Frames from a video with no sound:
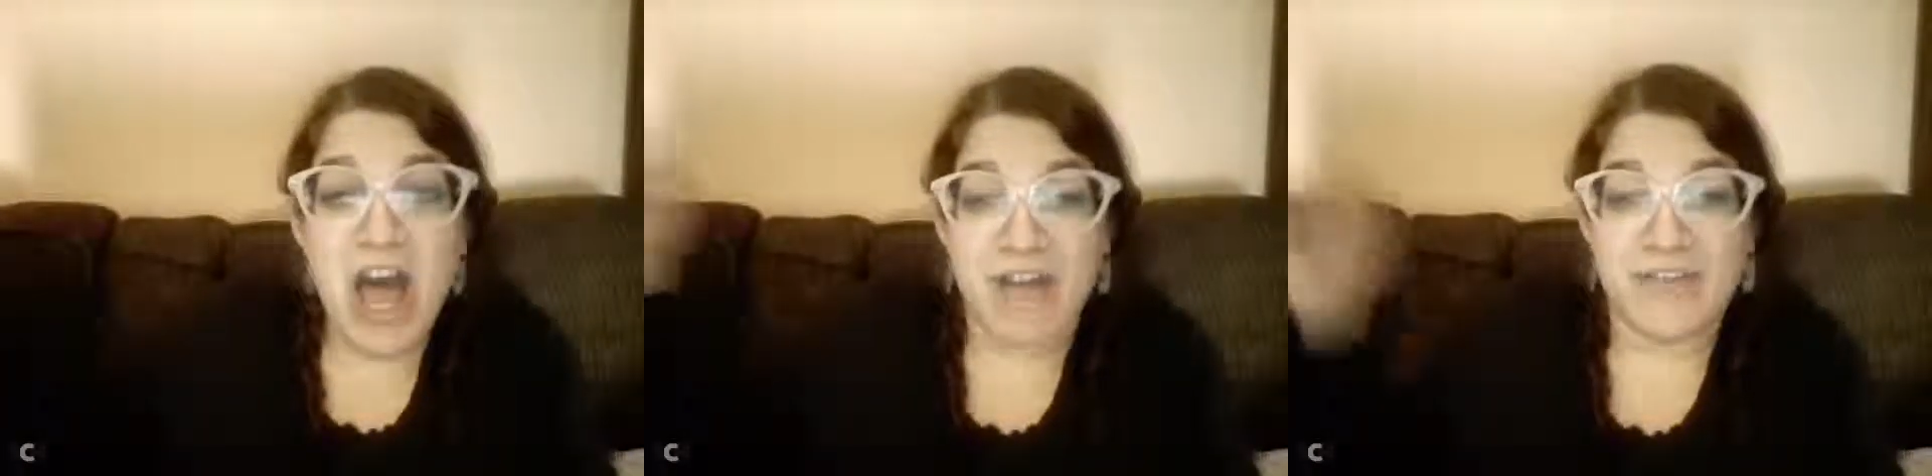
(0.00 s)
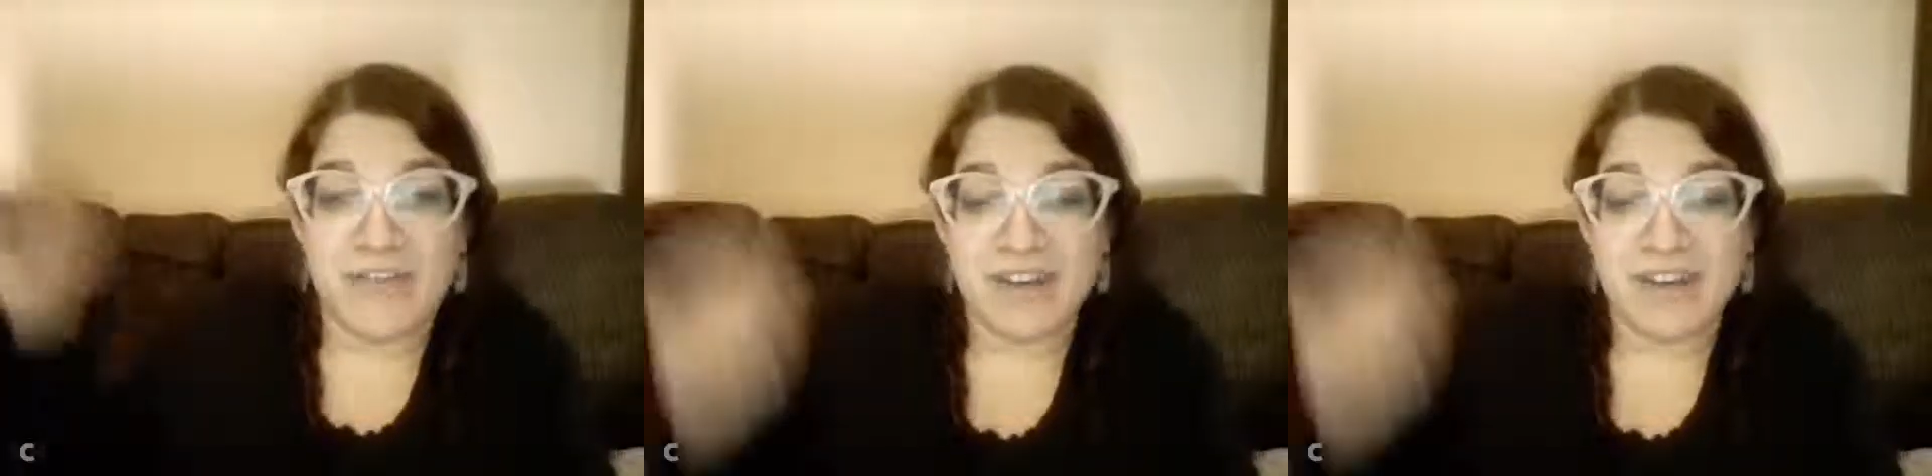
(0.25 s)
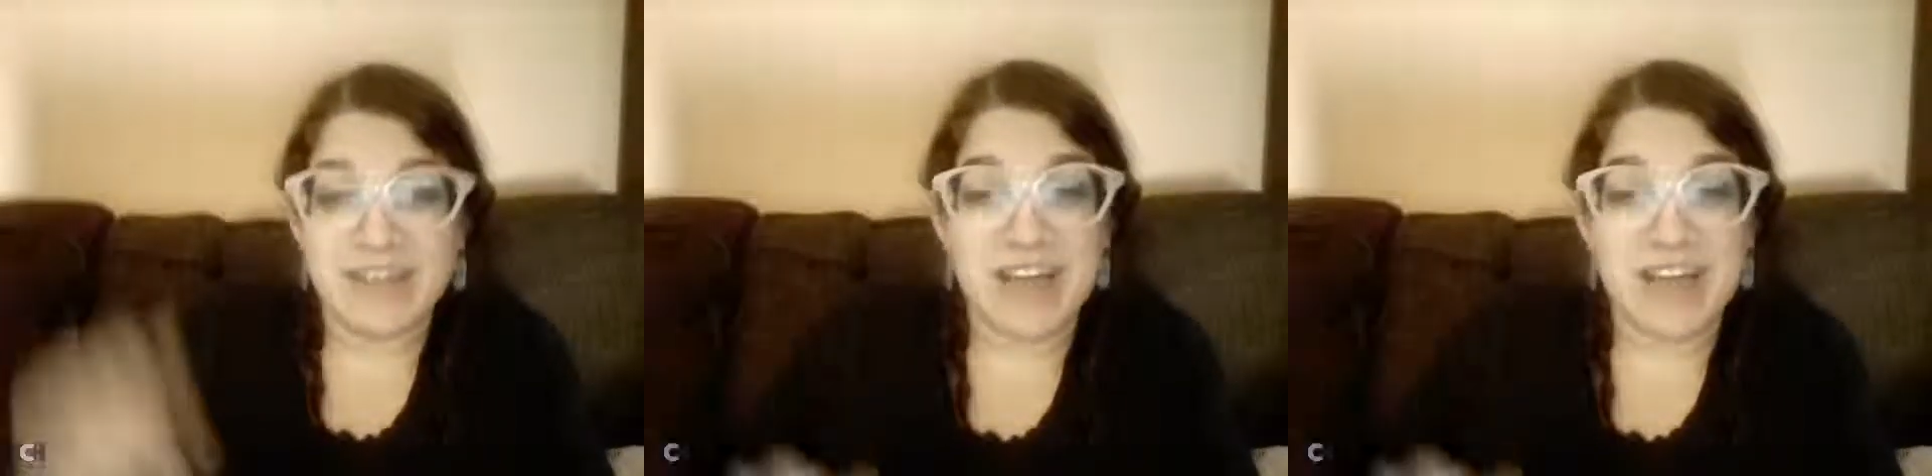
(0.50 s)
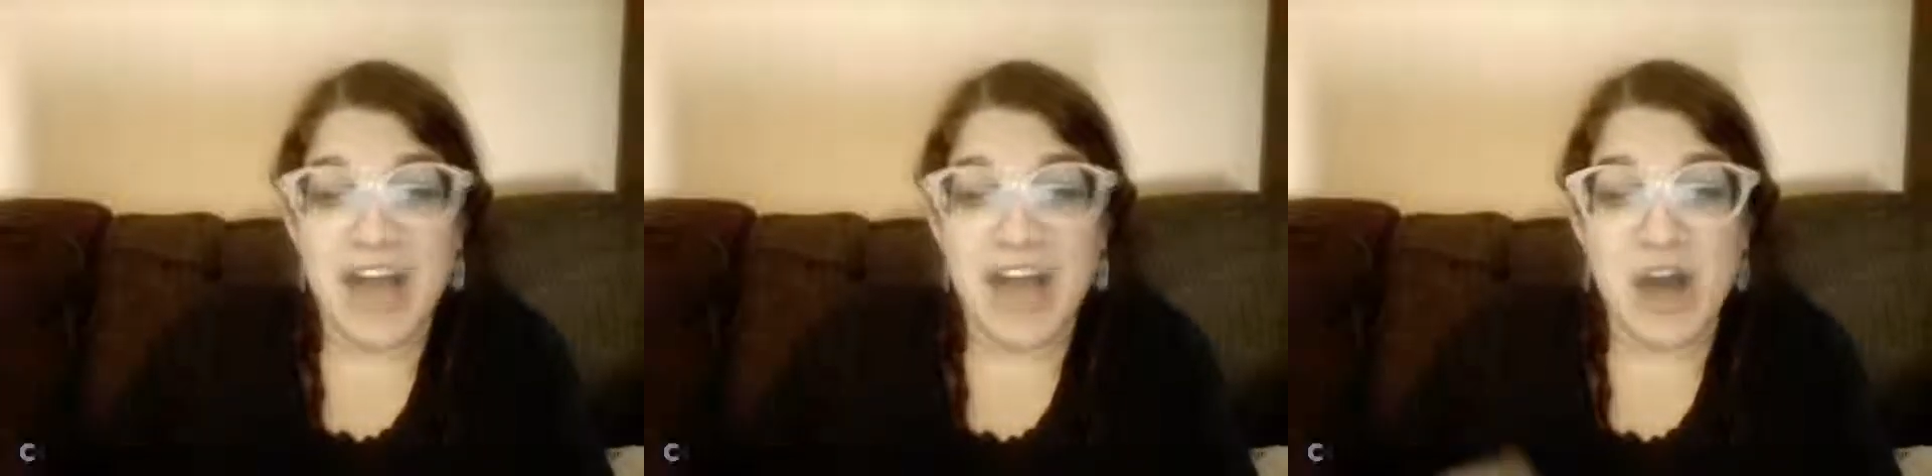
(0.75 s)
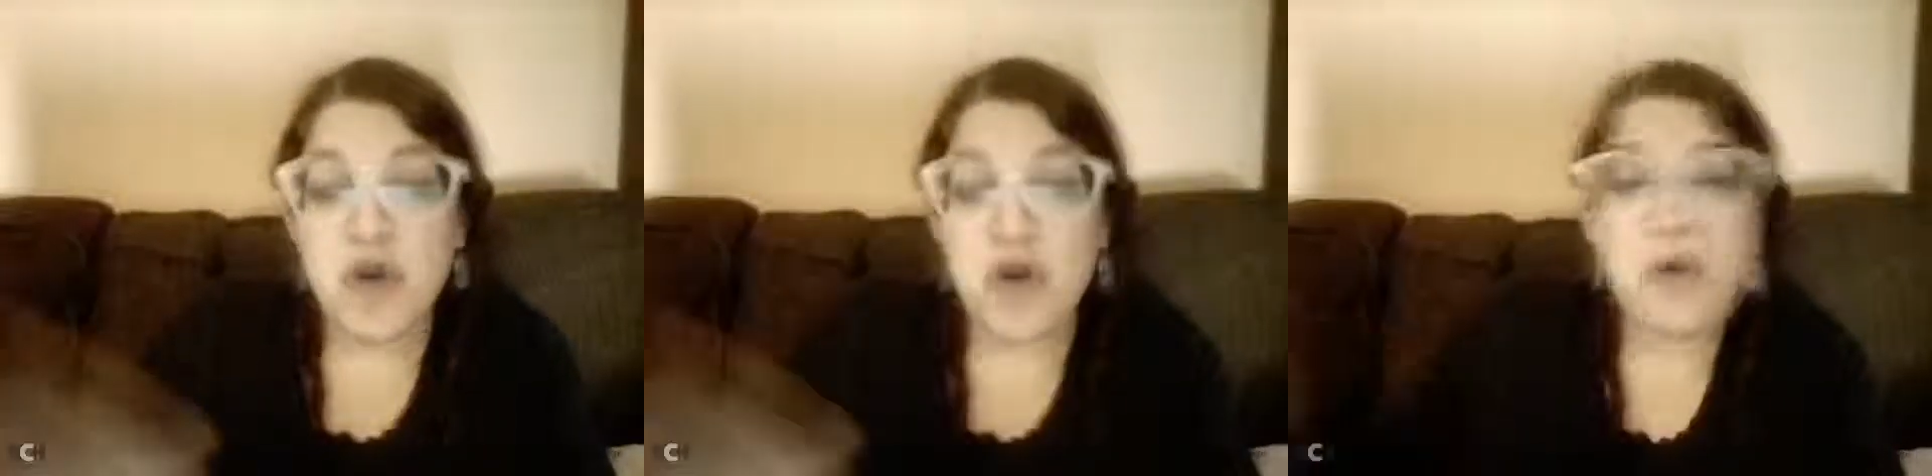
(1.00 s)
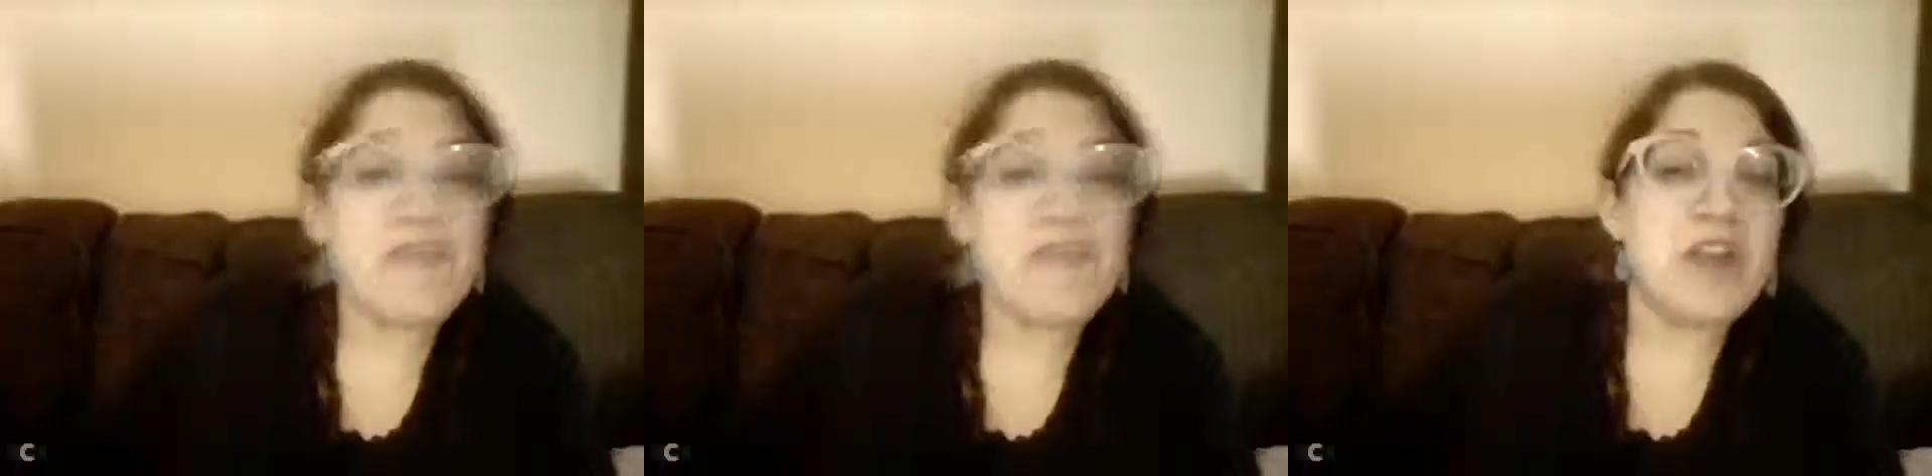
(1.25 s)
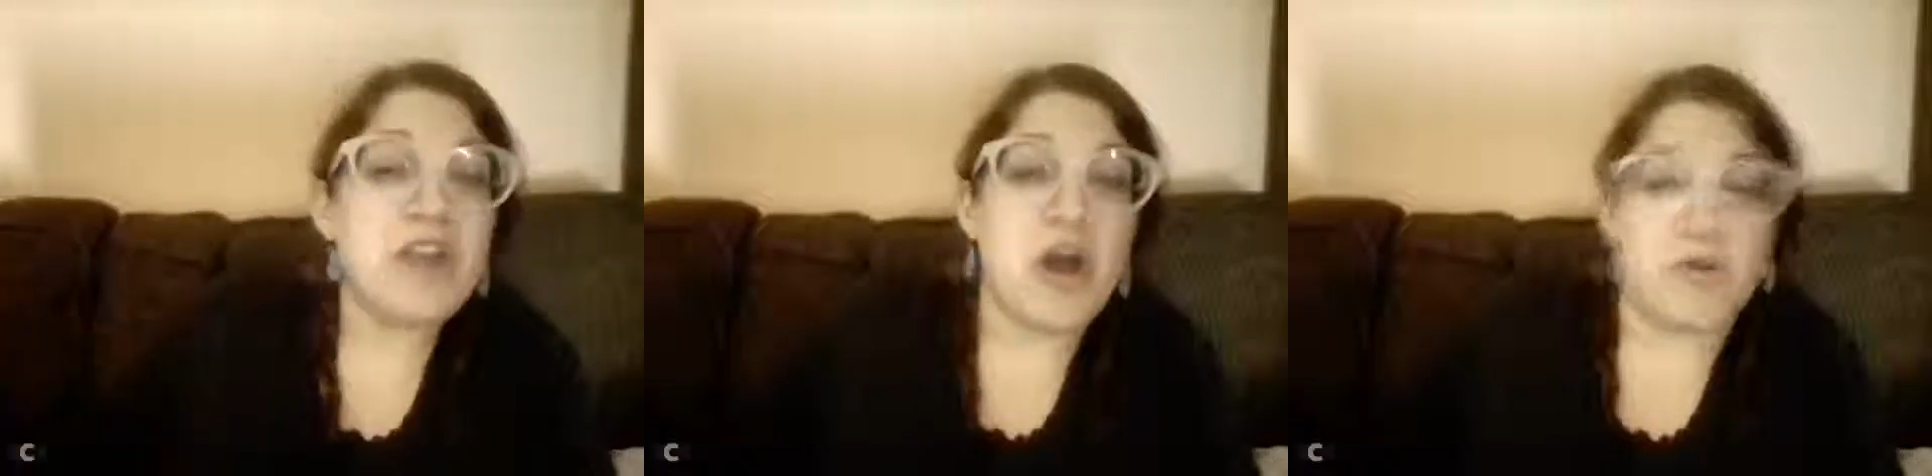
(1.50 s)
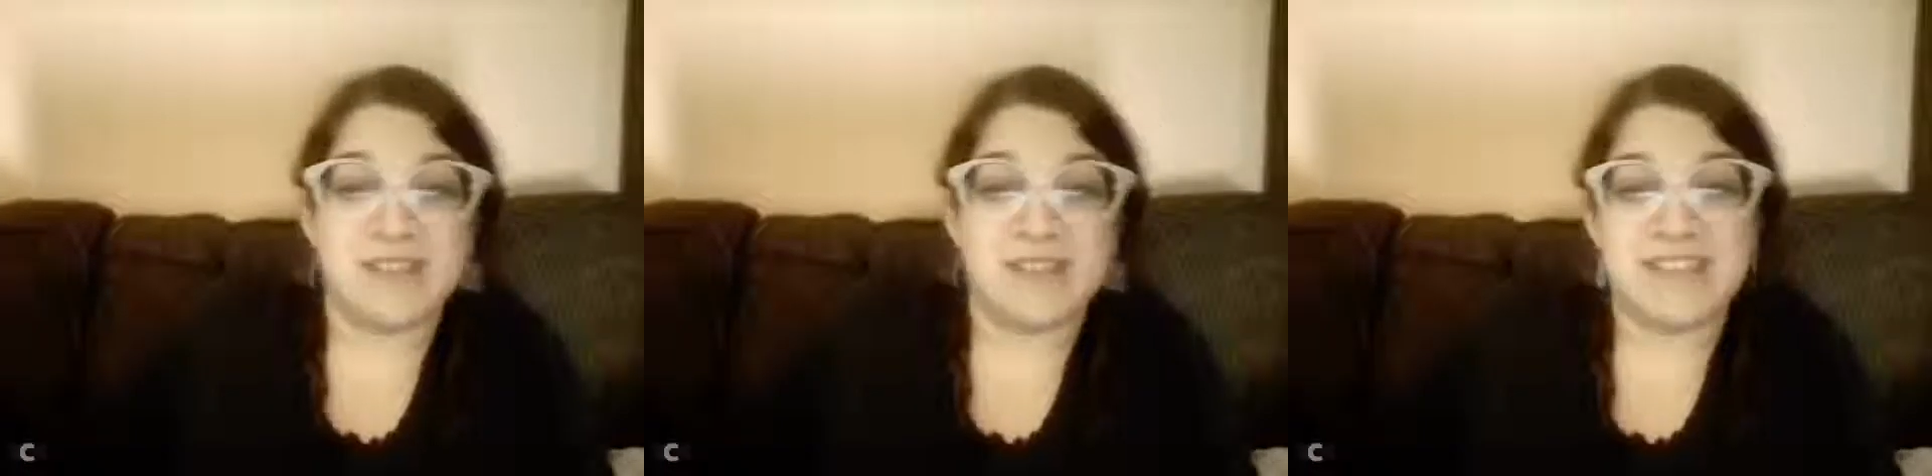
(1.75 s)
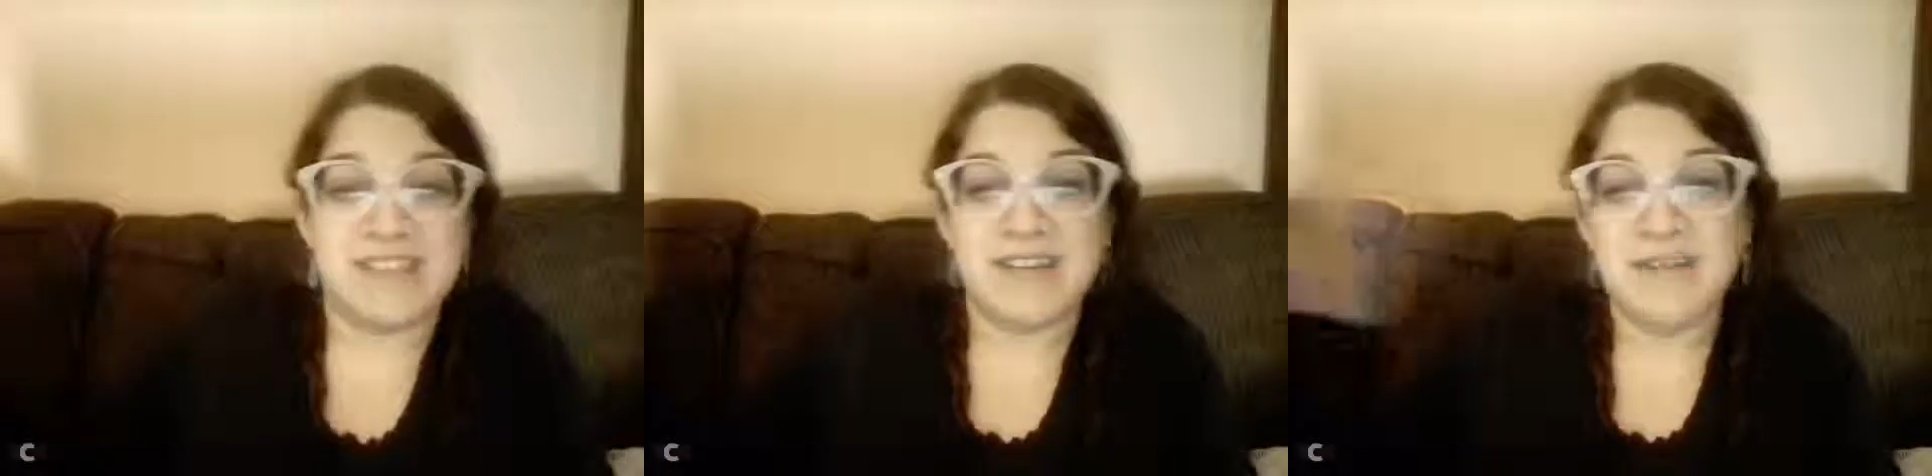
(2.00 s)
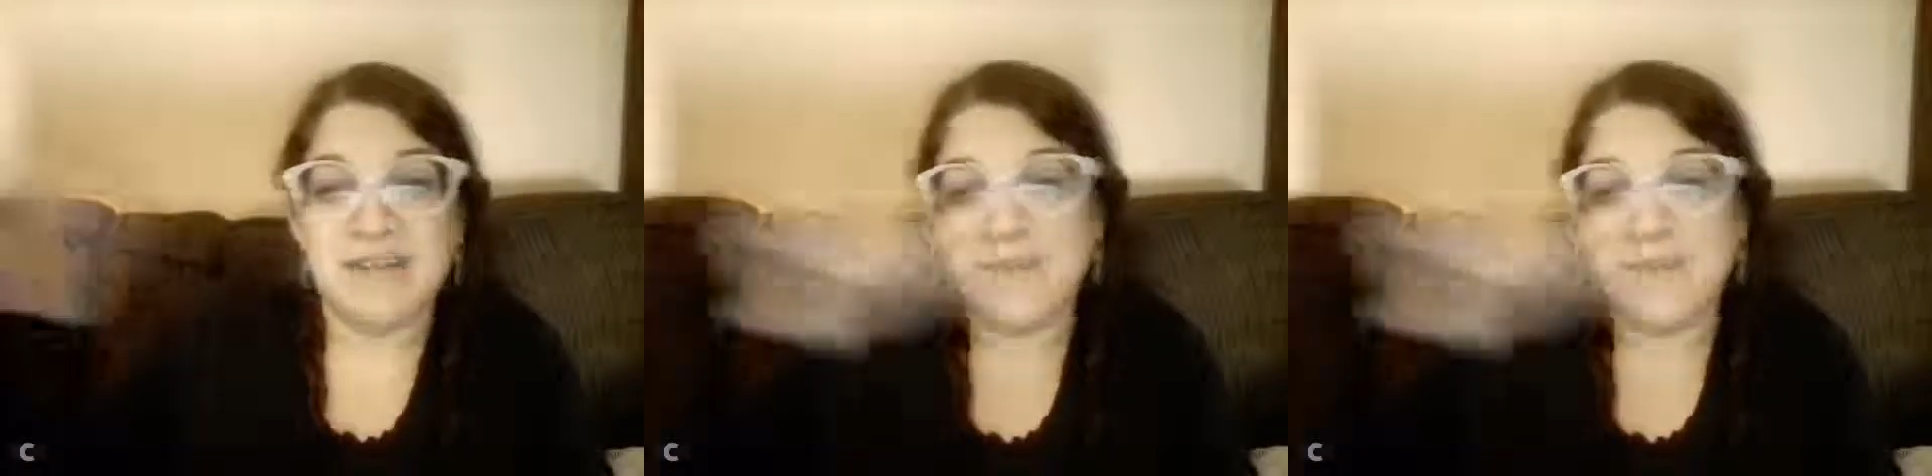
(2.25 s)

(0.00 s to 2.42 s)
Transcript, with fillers: off! Who even knows?